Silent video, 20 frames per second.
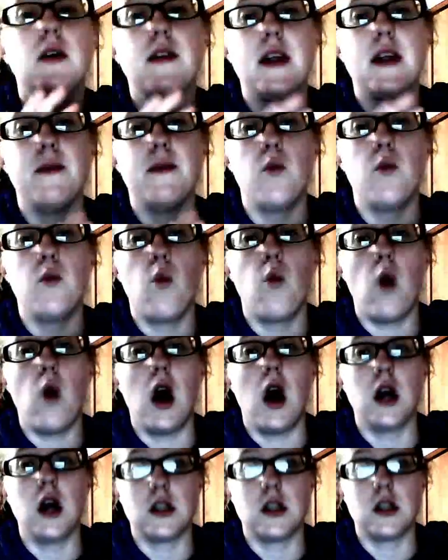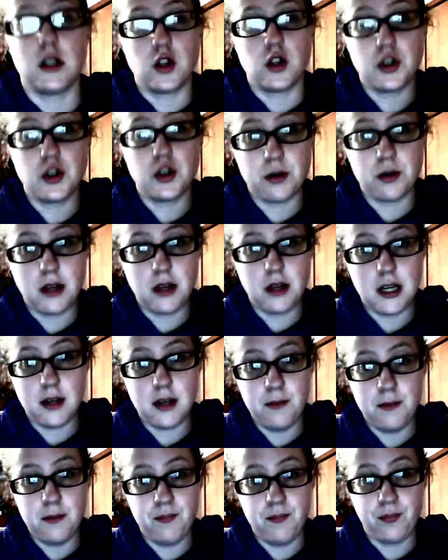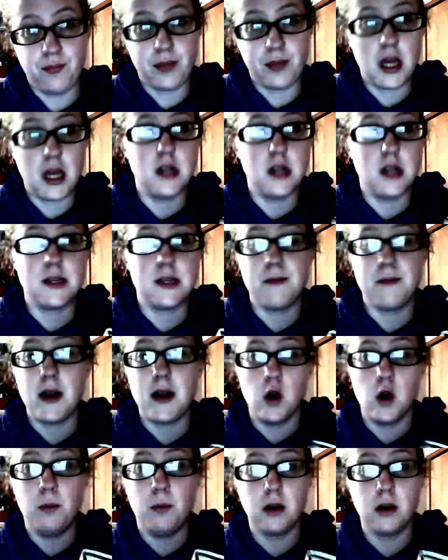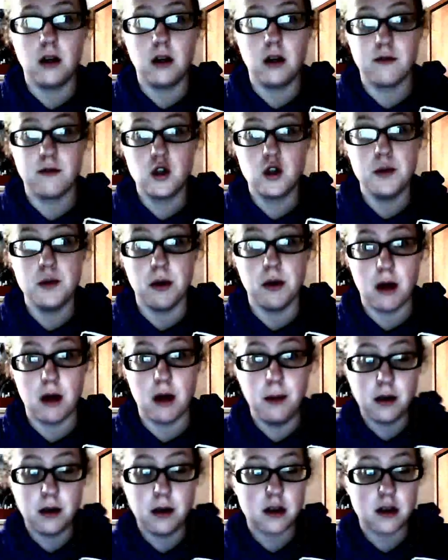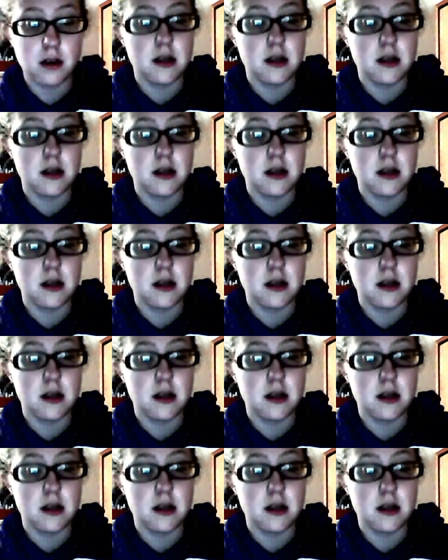I've been wanting to read. It's in my notebook of to-be-read books.